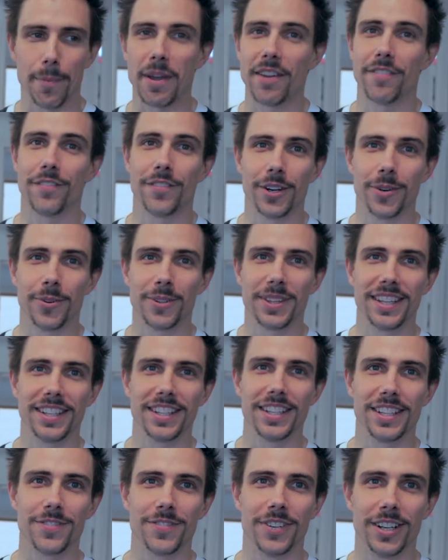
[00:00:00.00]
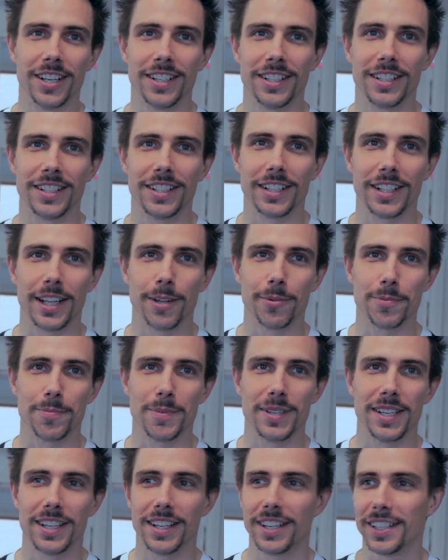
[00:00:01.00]
I'm having fun with it. It's fun. It helps
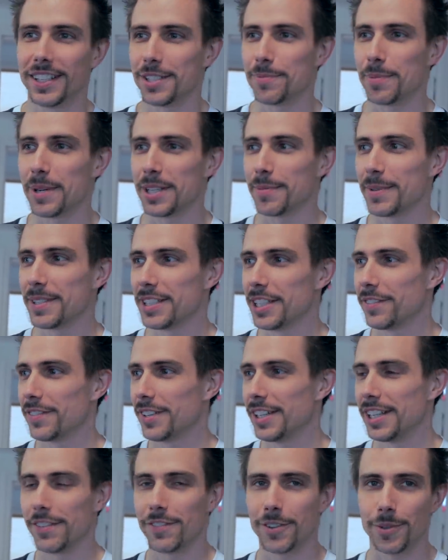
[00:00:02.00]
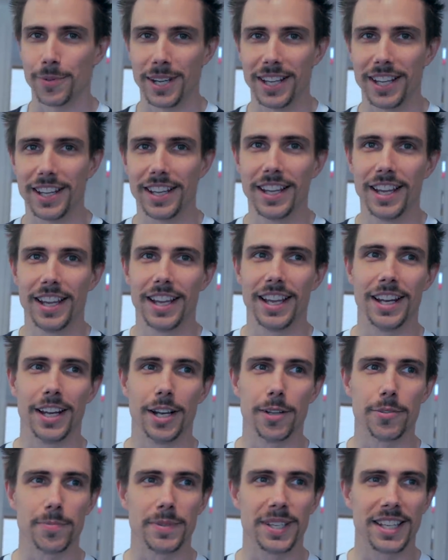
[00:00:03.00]
me express myself in a different way, and it
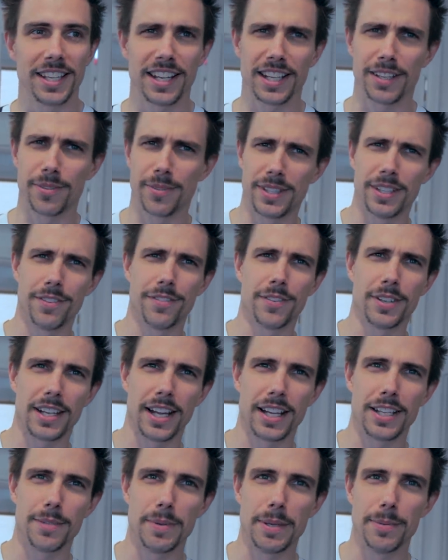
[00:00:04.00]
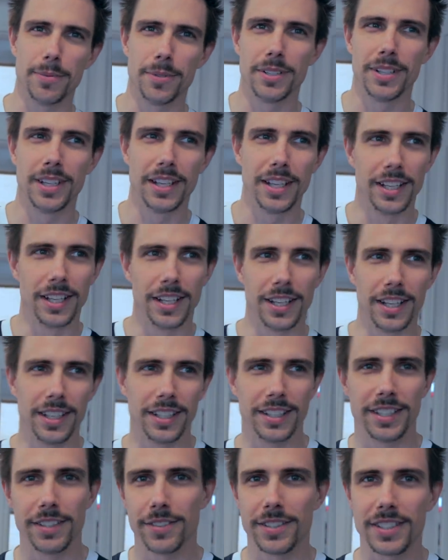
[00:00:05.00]
helps me connect with different kind of people,
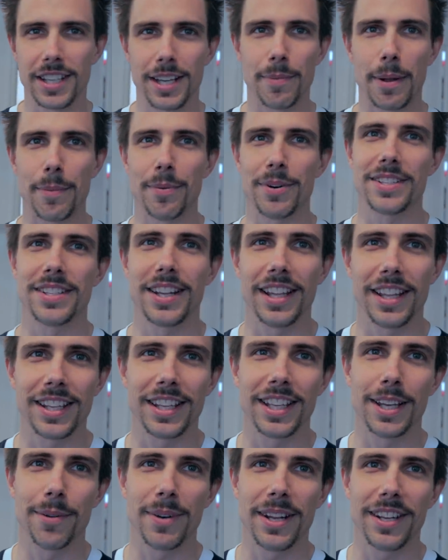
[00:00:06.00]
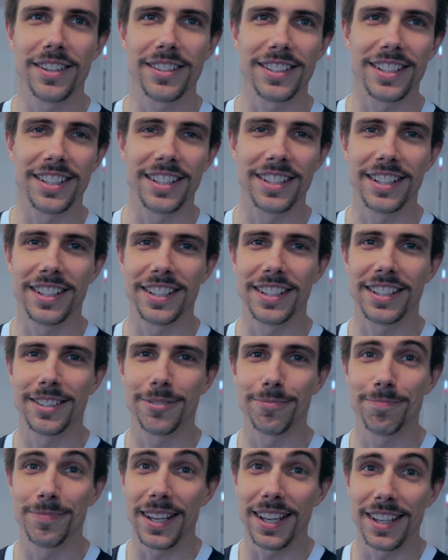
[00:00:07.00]
different side of my personality coming out, and
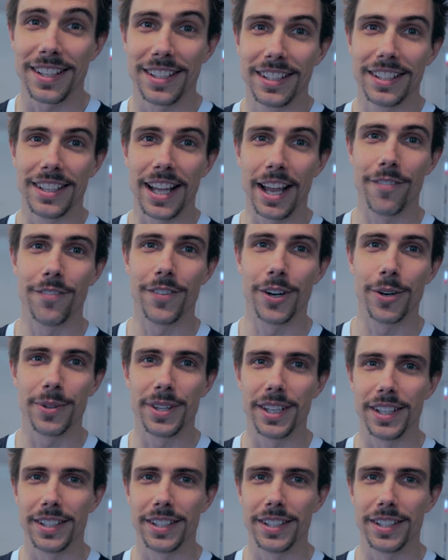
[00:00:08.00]
yeah, having fun with